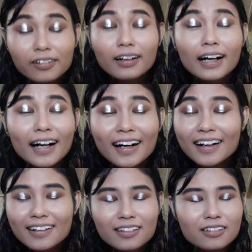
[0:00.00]

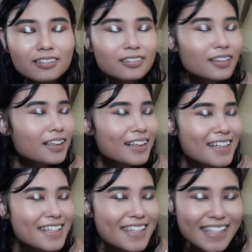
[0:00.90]
Wow!
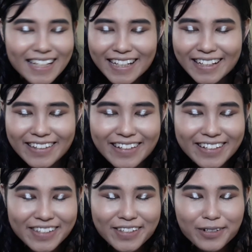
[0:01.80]
See,
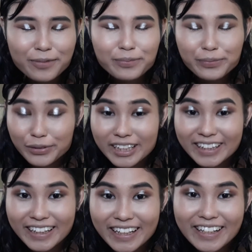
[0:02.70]
that's so
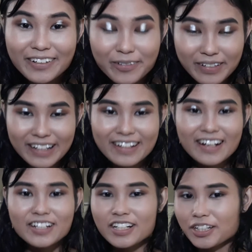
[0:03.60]
pretty! Oh my
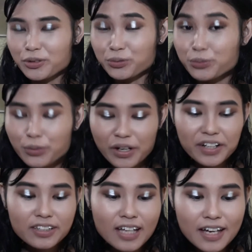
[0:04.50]
gosh, it
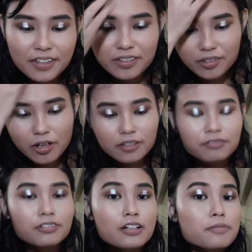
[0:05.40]
worked. I thought
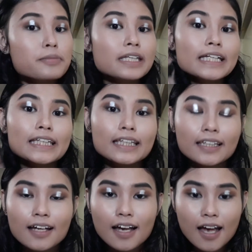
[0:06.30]
for a minute
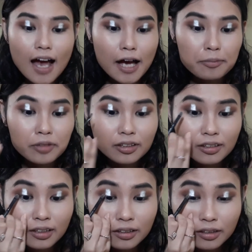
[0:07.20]
I'm not
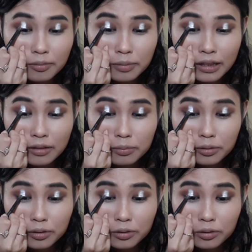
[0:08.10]
gonna be
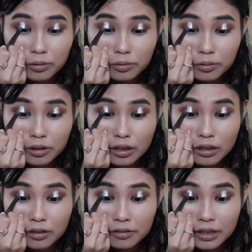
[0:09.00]
able to
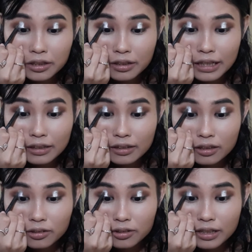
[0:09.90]
recreate the
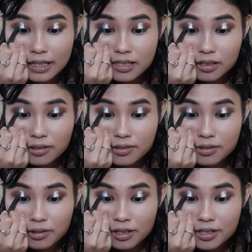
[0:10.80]
look as close
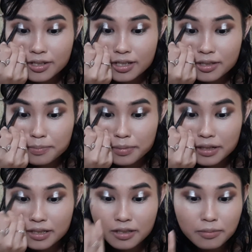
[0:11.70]
to hers as
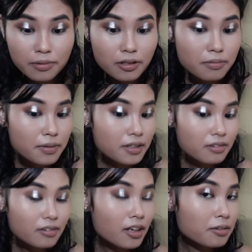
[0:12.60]
possible, but
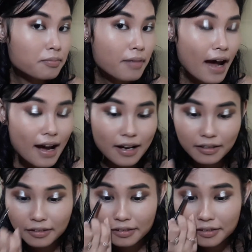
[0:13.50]
not bad.